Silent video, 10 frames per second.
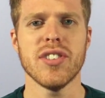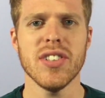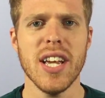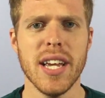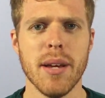
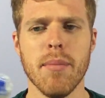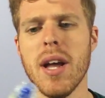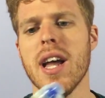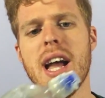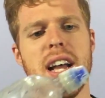same
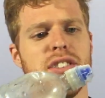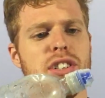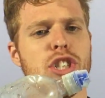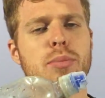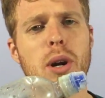as on
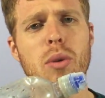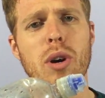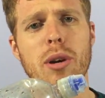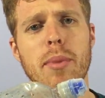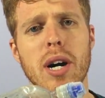the smart
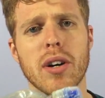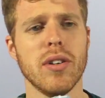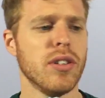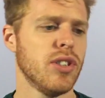water bottle.